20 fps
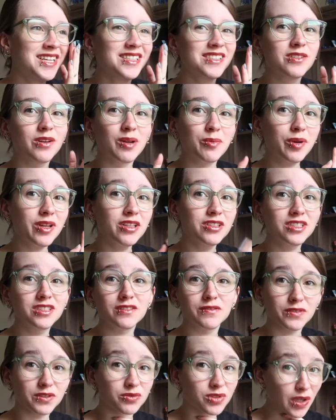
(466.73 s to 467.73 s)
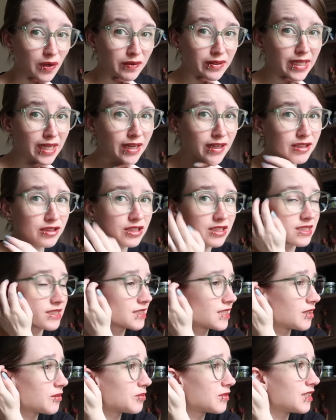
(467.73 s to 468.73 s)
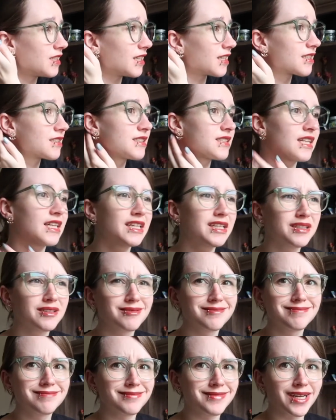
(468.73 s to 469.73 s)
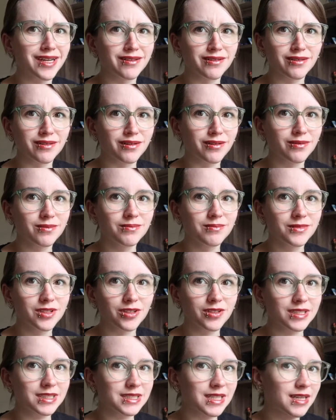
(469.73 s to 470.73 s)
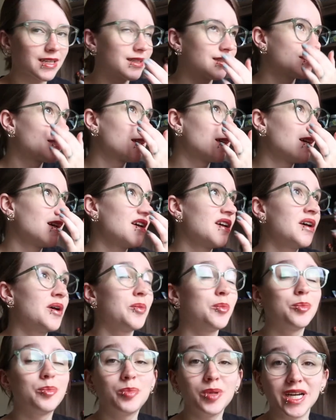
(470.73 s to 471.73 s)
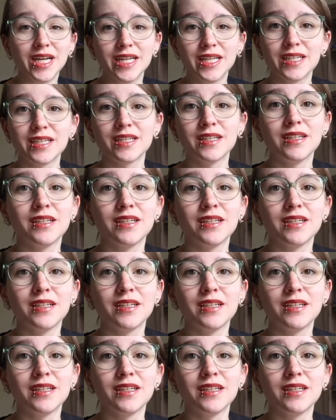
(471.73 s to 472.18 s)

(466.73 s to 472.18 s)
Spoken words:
So I apologize if you don't care. Just skip the next like, I don't know, 30 seconds. But